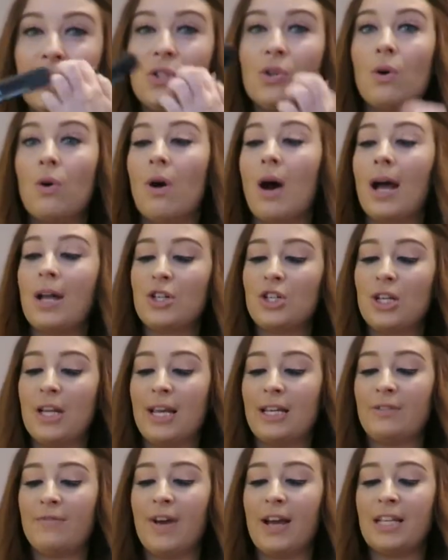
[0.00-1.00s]
store actually
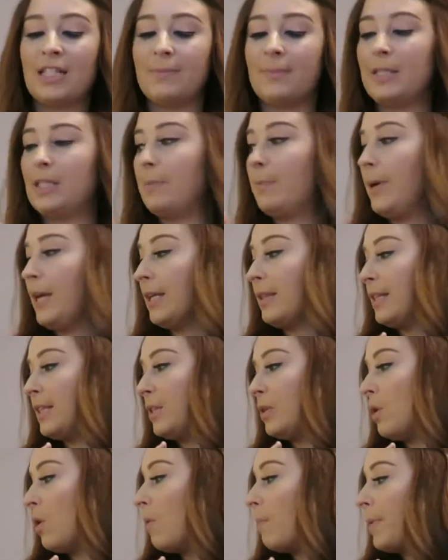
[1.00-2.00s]
advised me to pick
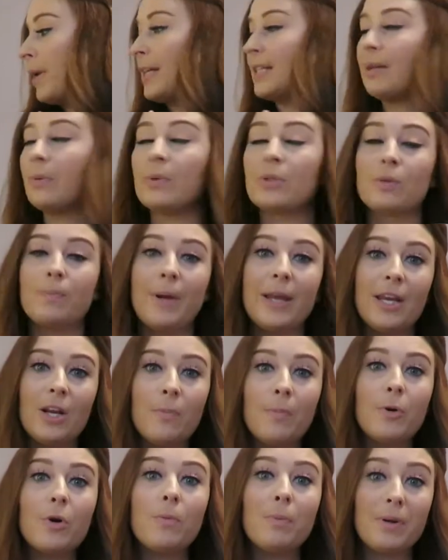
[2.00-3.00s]
this up because I was picking
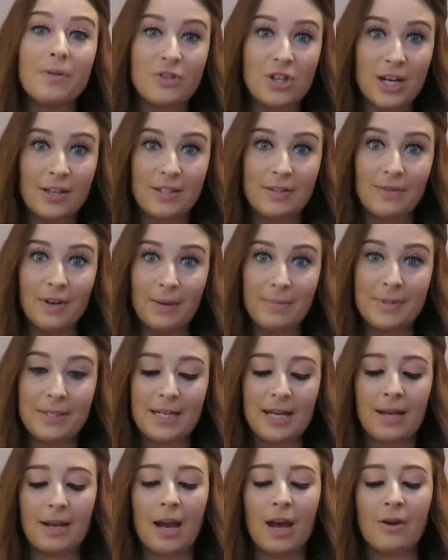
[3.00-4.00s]
up a couple of shades of
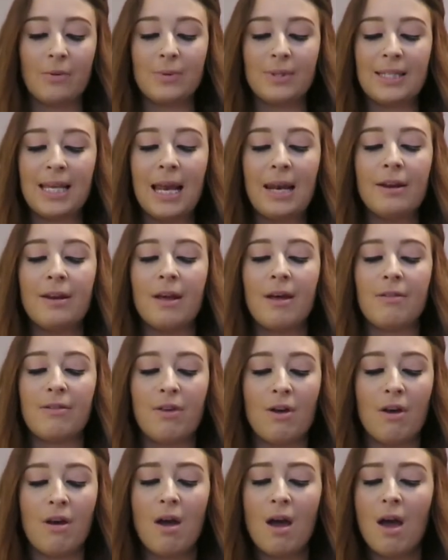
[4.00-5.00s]
lipstick and I was telling her
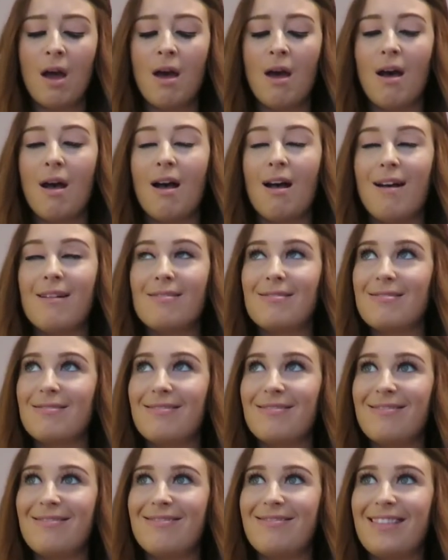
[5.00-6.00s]
that
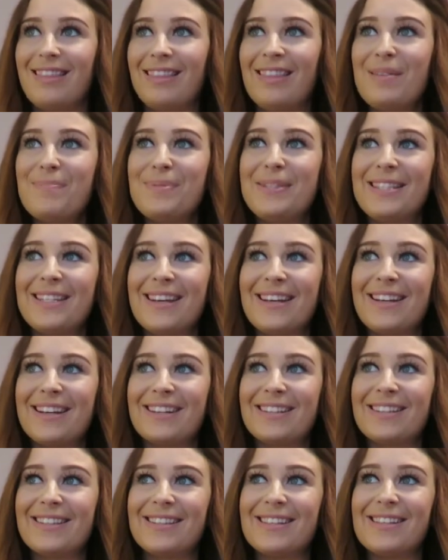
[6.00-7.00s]

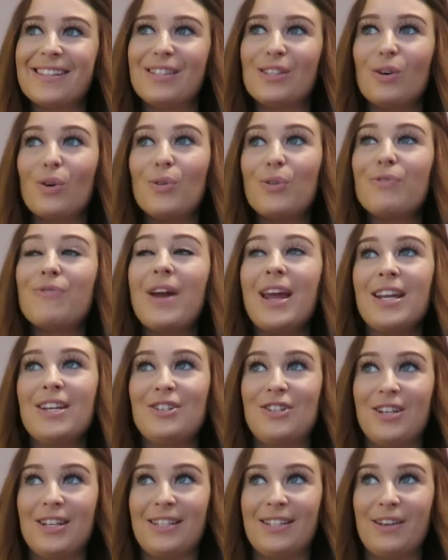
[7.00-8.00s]
lipsticks, other
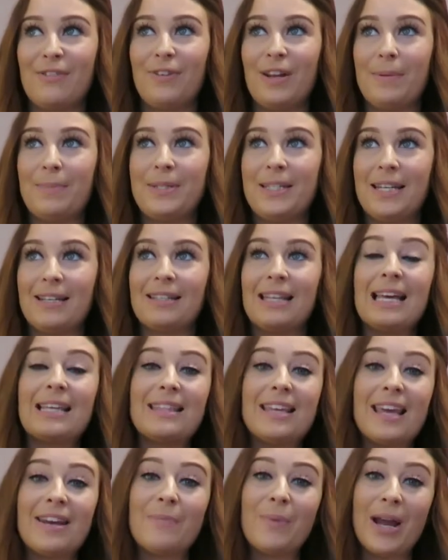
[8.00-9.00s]
ranges of lipsticks like
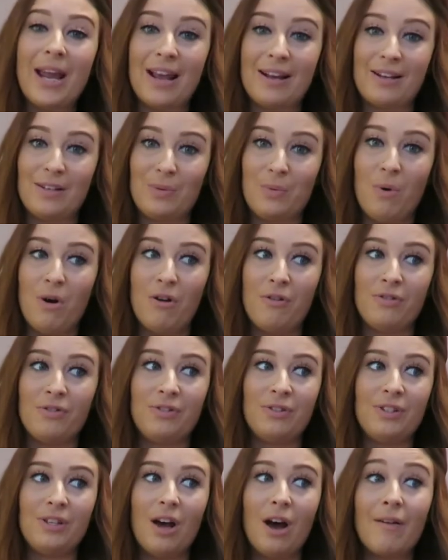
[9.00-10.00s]
the NYX
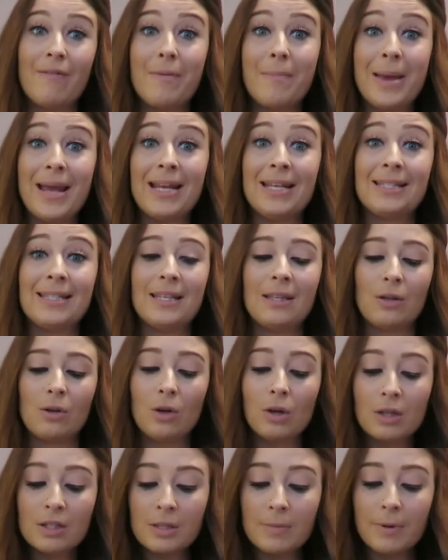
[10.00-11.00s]
ones are amazing, the
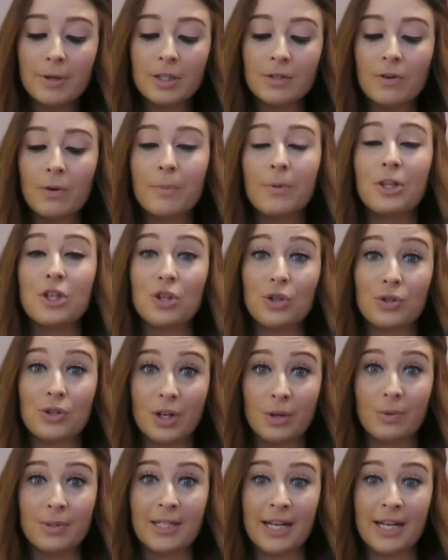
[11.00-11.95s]
colours are beautiful, but they just don't